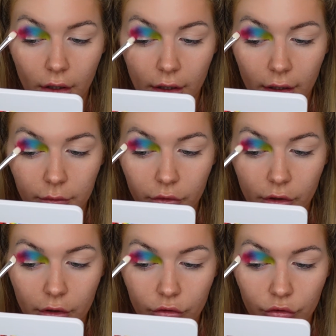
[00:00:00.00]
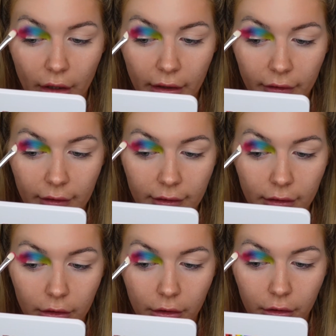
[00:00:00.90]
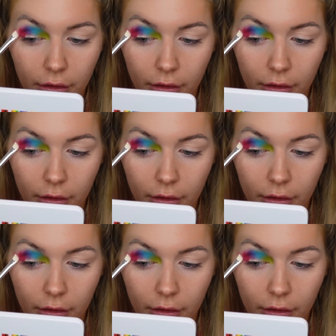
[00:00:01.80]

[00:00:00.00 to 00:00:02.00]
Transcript: I'm just going to drag this along,